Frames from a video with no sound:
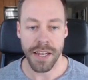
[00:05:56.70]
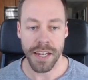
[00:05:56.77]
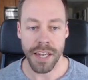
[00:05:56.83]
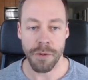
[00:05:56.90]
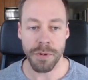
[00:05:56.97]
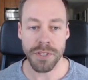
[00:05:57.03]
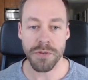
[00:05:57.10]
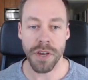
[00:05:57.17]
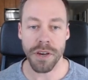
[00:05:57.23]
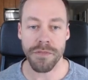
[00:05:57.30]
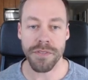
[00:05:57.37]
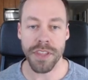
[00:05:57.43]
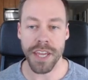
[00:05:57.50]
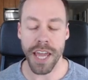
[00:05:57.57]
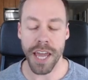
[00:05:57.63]
And once you
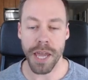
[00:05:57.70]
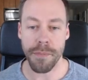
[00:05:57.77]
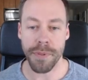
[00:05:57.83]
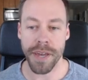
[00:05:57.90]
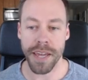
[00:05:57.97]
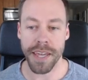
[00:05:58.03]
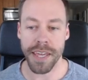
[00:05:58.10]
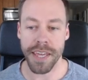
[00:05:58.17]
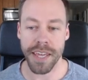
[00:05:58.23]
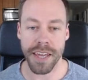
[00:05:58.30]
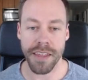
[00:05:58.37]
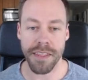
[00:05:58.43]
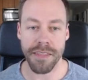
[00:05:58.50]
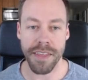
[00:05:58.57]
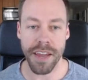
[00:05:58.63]
have the API key
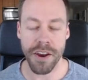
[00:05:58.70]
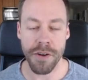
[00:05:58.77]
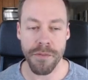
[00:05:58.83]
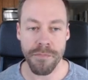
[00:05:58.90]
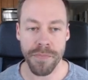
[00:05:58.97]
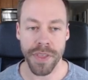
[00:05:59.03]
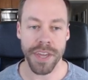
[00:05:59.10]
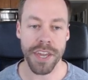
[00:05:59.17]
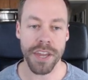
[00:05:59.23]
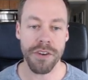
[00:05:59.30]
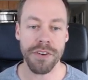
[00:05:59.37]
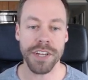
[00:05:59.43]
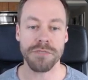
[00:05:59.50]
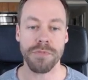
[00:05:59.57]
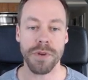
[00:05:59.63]
in there, here
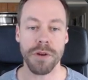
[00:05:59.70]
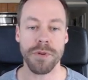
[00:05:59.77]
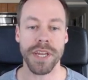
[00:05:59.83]
is where we